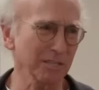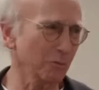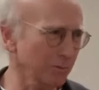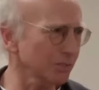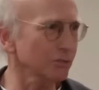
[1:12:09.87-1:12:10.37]
me. If
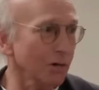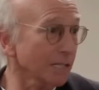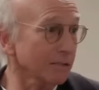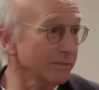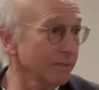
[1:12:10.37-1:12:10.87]
a woman's
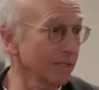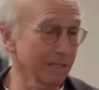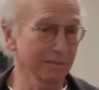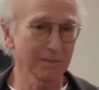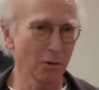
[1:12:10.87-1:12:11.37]
attractive,
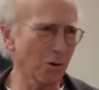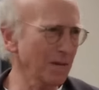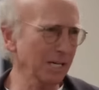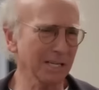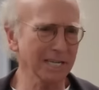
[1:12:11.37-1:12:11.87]
all
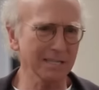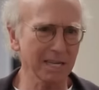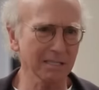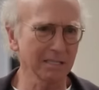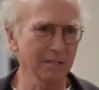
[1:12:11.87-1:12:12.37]
men are like
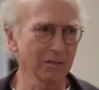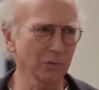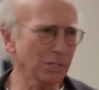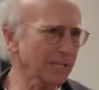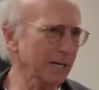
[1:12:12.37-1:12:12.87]
that.
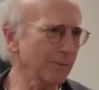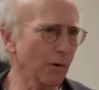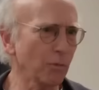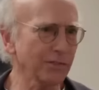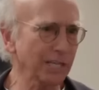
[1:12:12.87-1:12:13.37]
We don't care
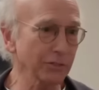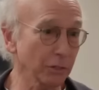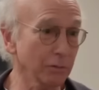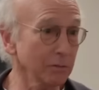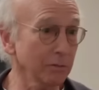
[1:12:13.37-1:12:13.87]
about what they
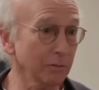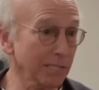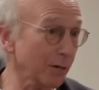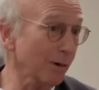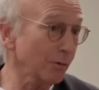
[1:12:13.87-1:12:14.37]
do.
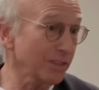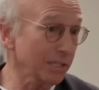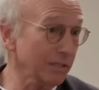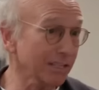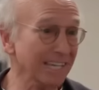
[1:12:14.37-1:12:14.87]
We care about what
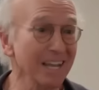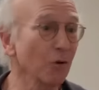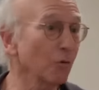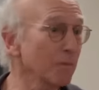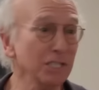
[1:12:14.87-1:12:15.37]
they look like.
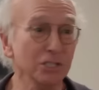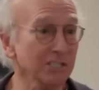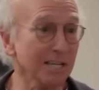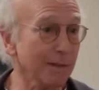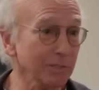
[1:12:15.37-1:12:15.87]
Women are
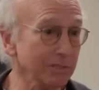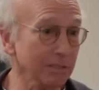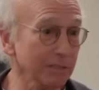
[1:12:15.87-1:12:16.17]
just the opposite.